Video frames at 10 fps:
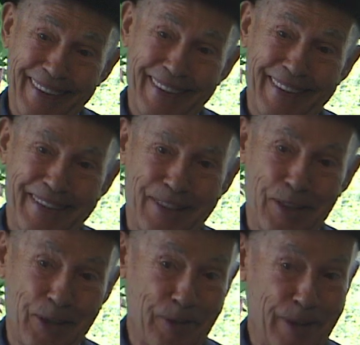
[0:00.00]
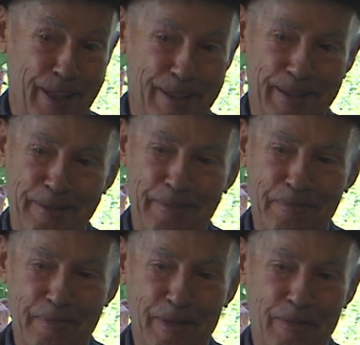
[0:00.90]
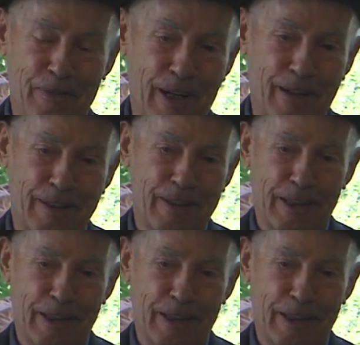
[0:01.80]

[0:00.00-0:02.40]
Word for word: So that while that